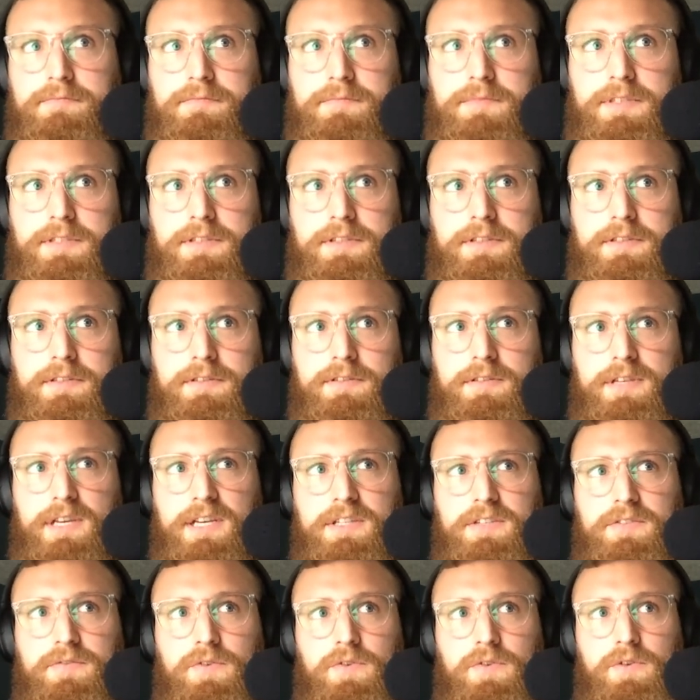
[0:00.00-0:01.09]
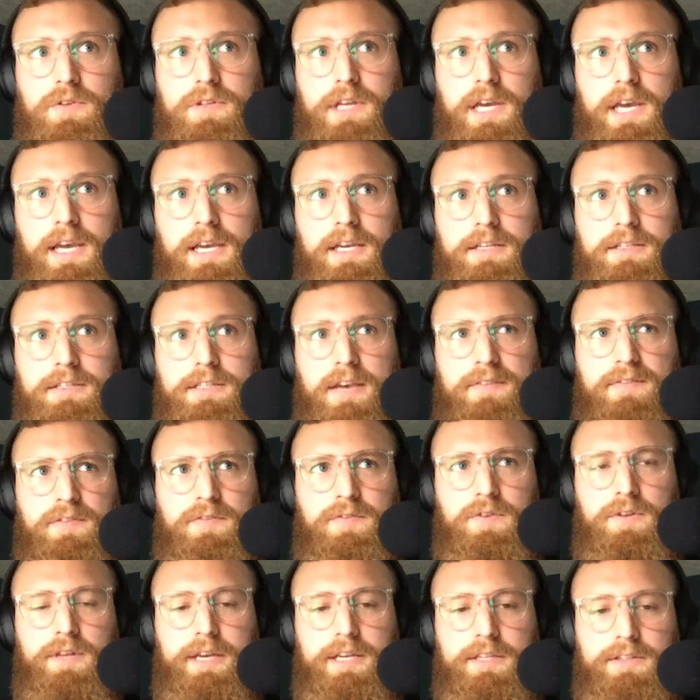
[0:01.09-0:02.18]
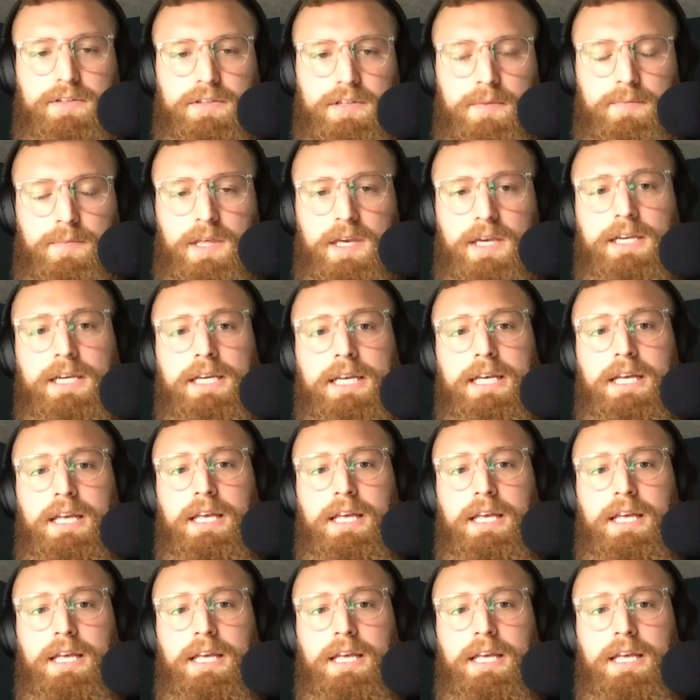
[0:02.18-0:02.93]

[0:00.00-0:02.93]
seven full days or something.